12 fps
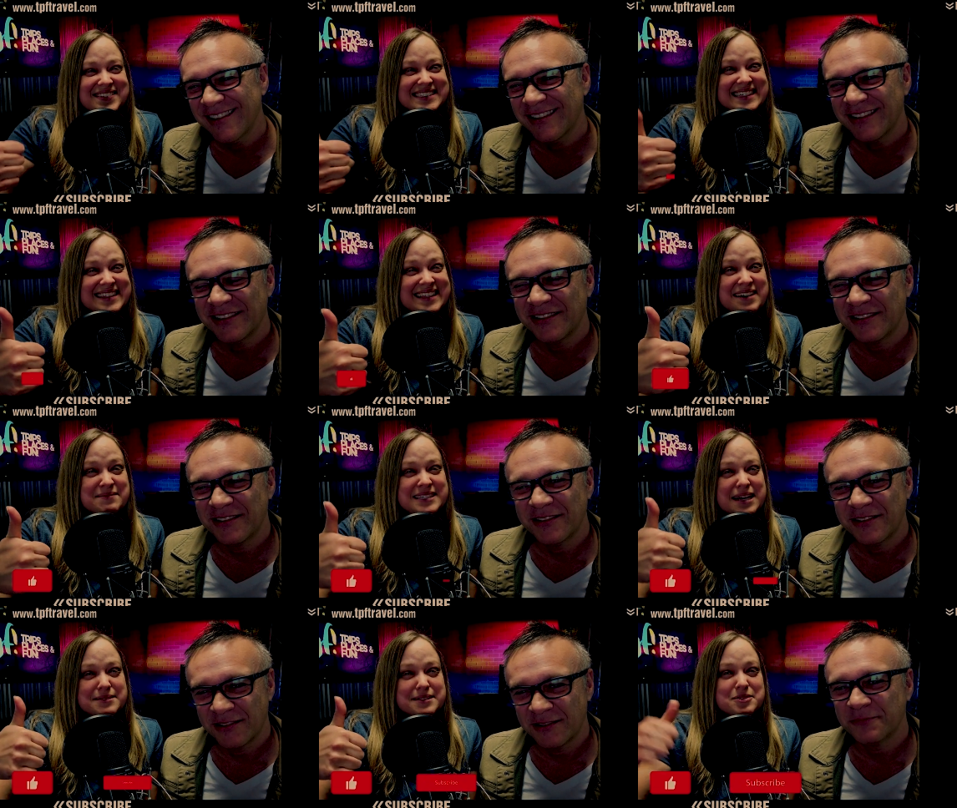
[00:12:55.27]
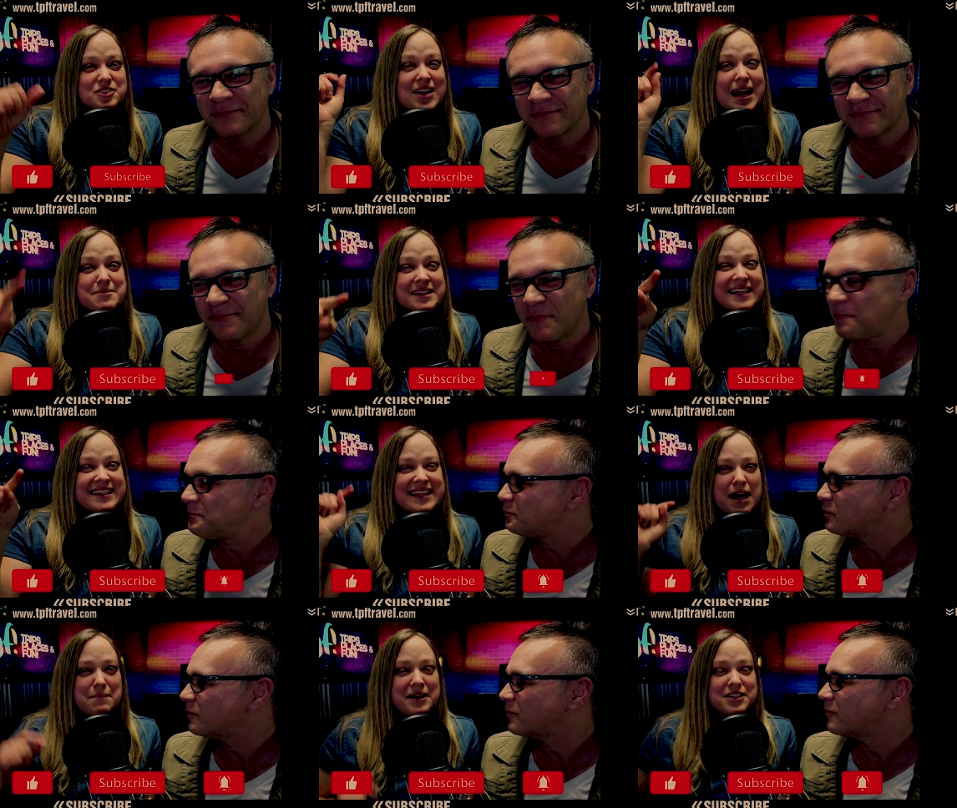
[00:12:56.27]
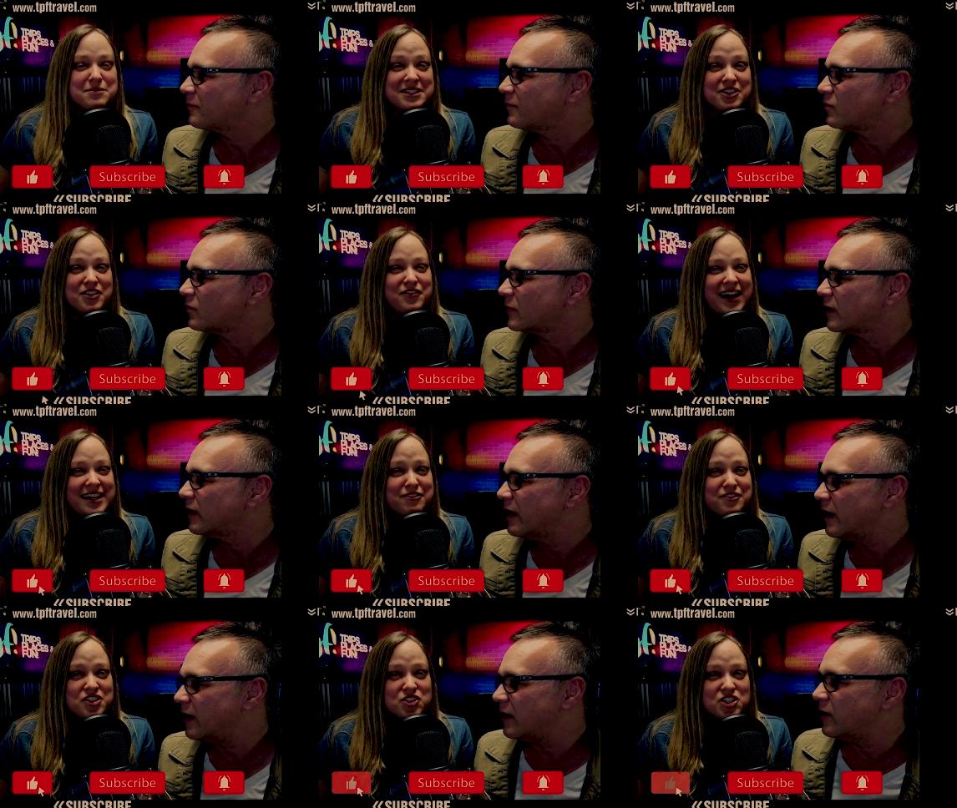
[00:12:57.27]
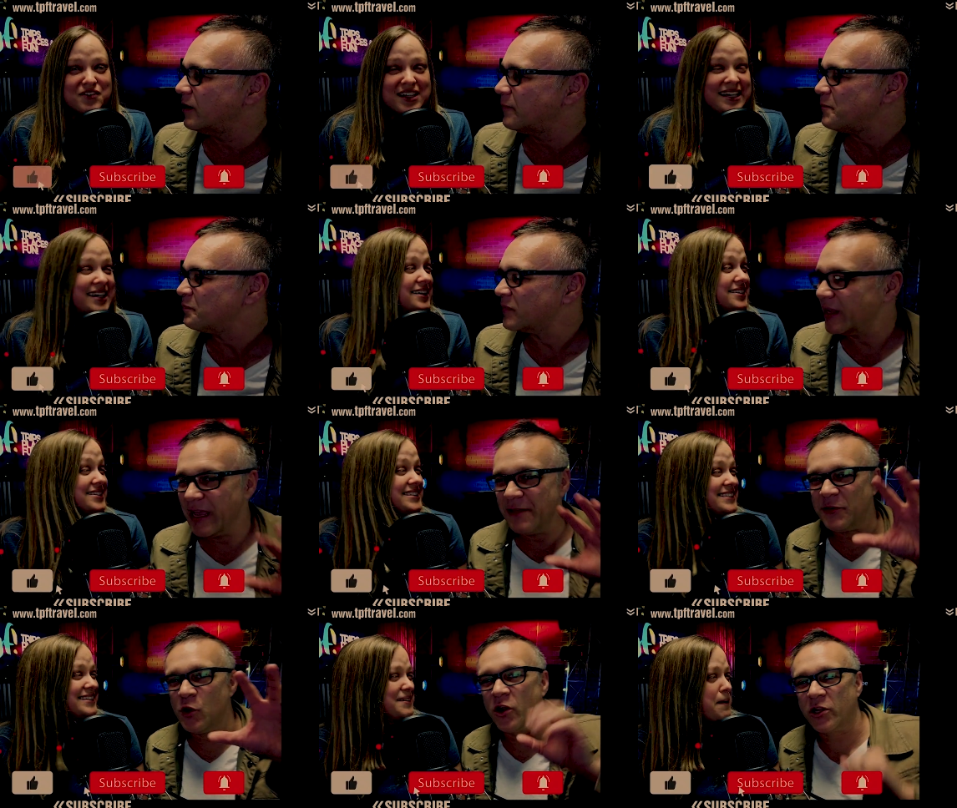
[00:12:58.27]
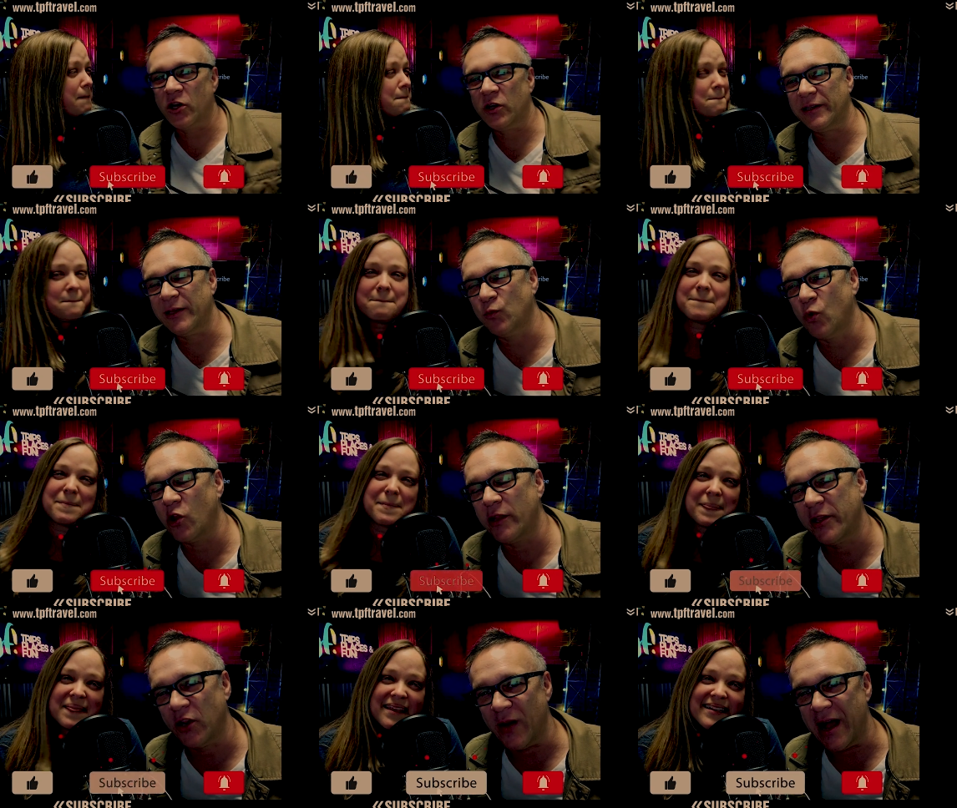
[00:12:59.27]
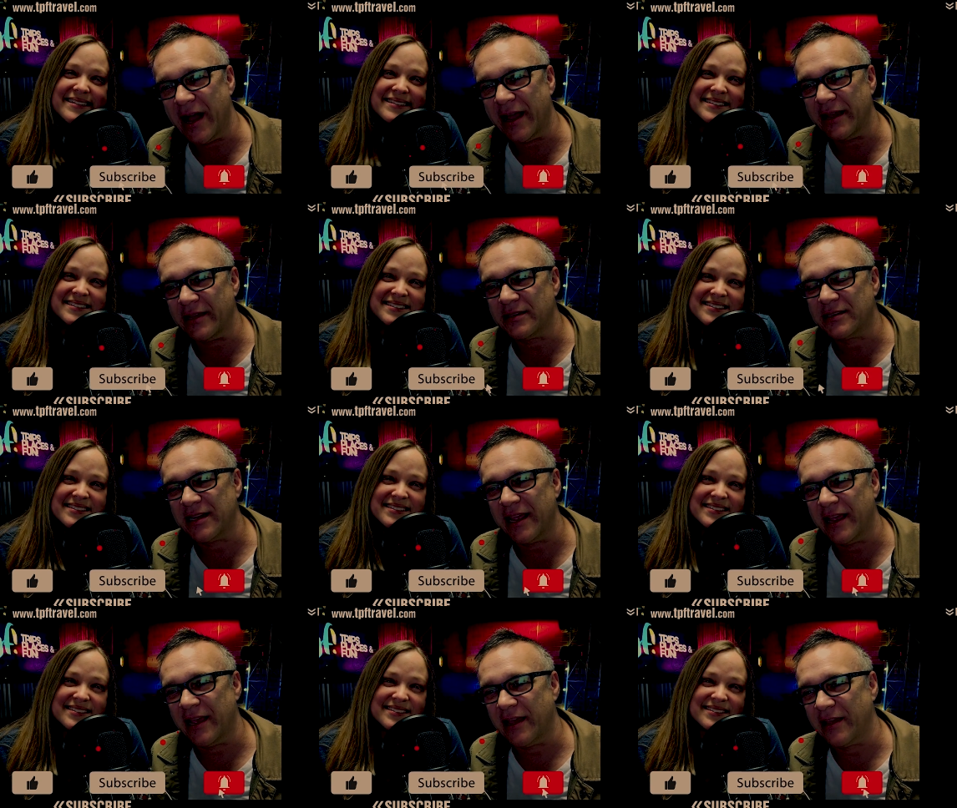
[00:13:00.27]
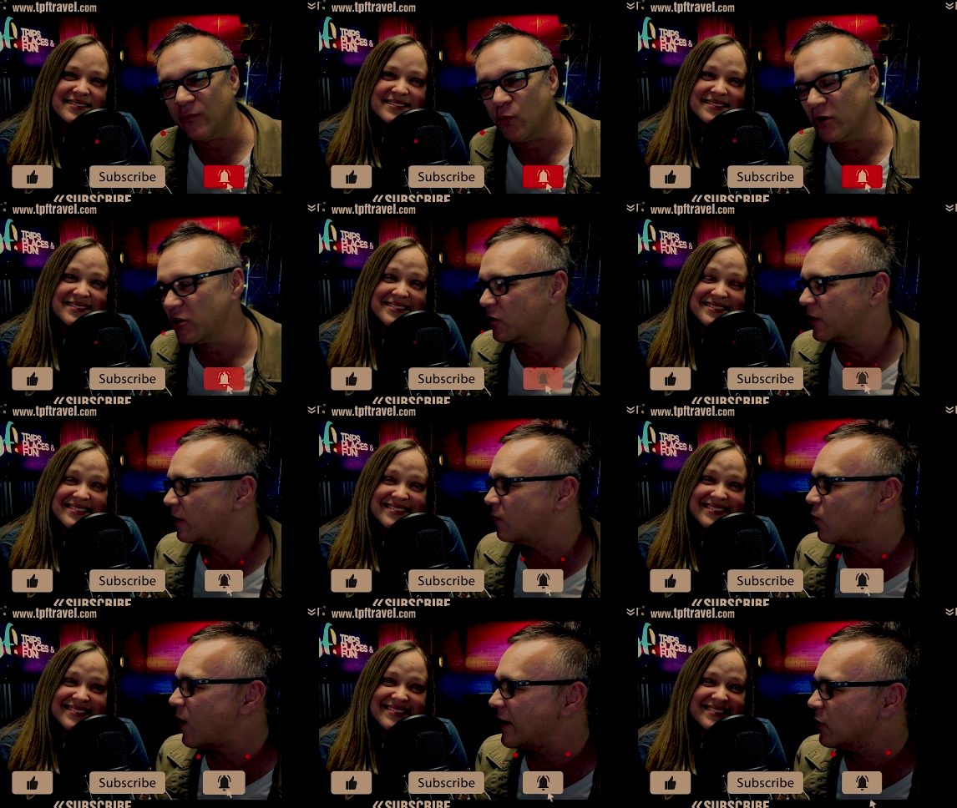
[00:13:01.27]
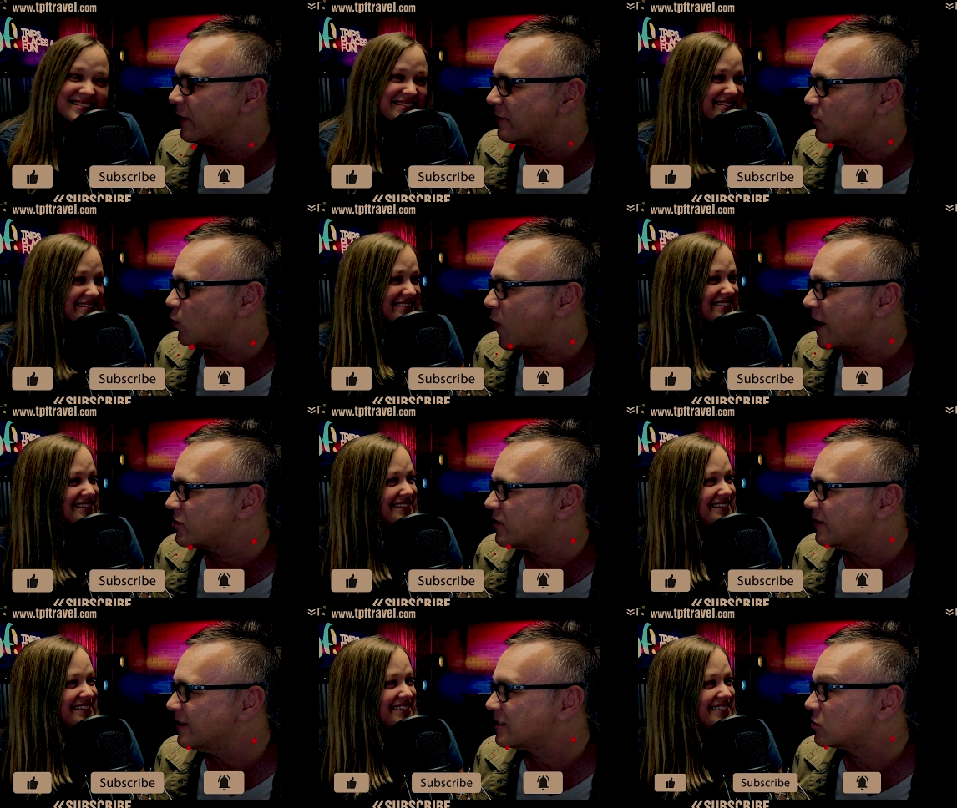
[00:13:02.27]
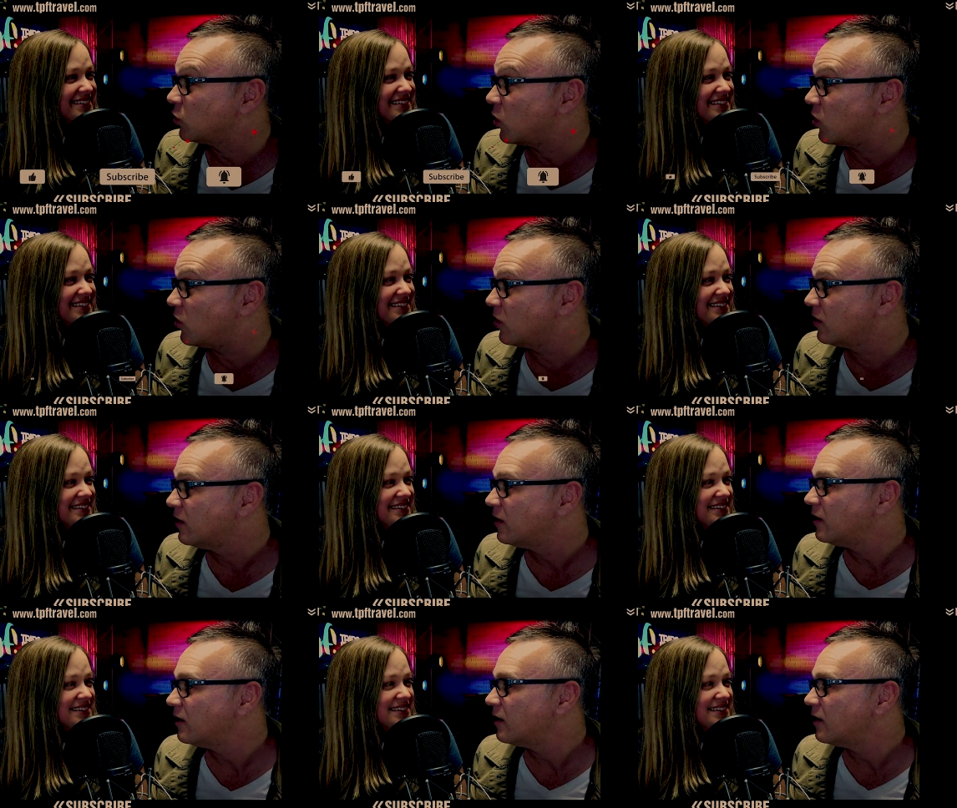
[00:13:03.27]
Speaker 1: give us a thumbs up, subscribe, and hit that bell to be notified of future videos. If you
Speaker 2: are currently rolling your eyes and wondering why you're even watching this long,